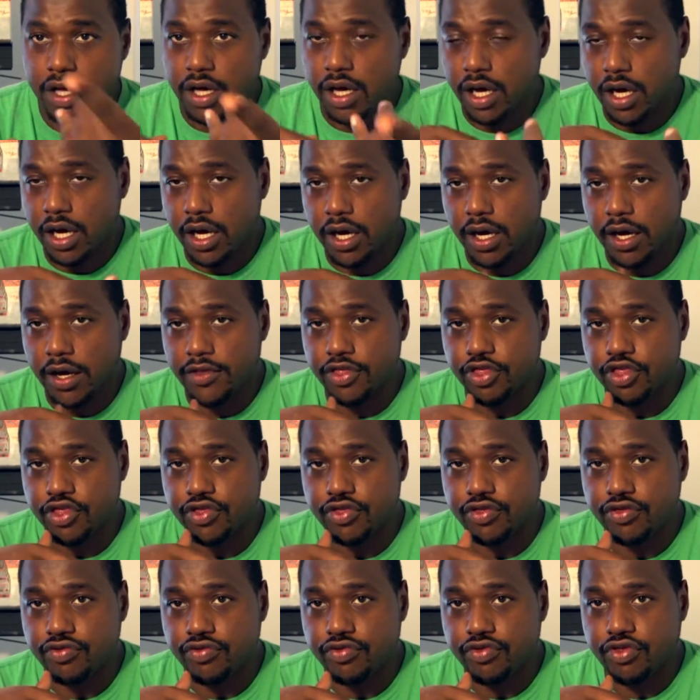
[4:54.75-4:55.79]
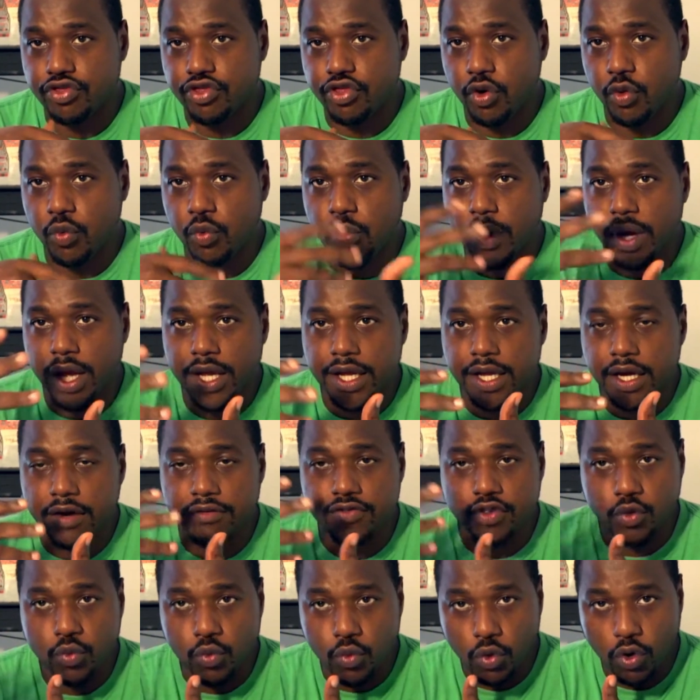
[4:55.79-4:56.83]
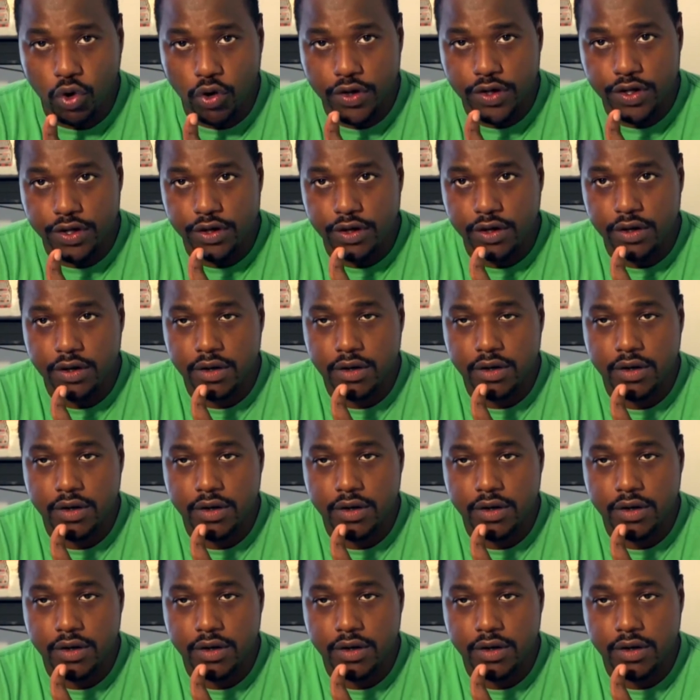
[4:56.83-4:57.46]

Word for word: the way of the warrior,